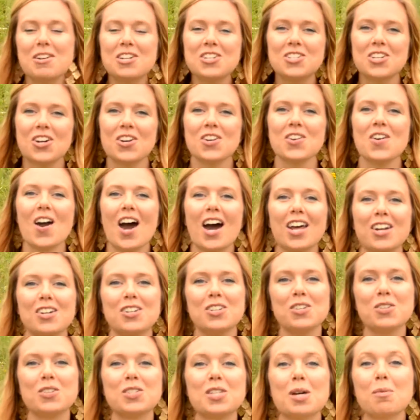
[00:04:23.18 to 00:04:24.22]
to show you how to
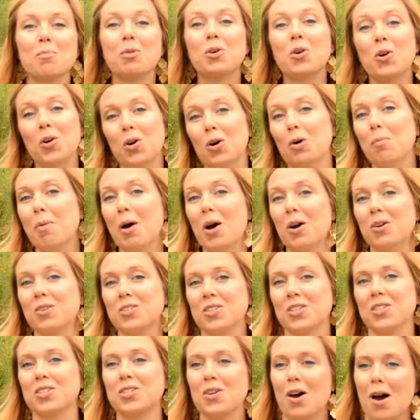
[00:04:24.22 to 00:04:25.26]
do some girl
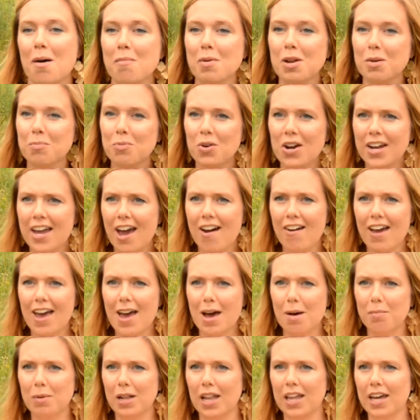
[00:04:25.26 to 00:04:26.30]
poses. So I'm going to bring out
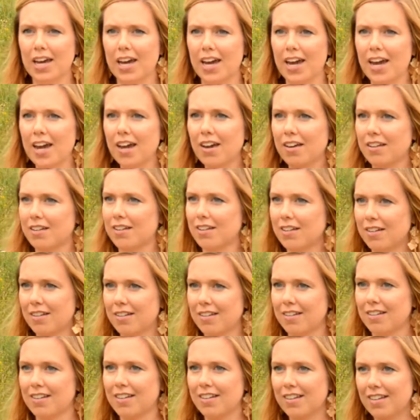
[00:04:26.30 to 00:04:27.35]
Emily,
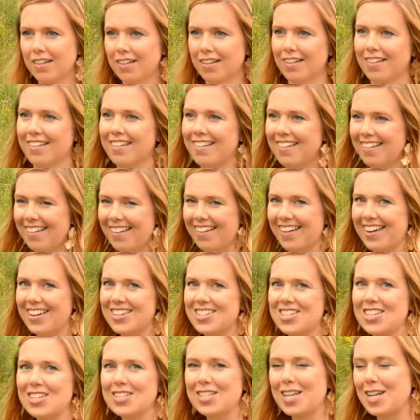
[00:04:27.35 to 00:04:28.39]
and
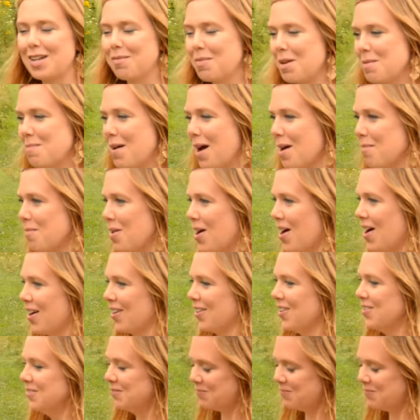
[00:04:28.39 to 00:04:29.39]
she's going to be my model.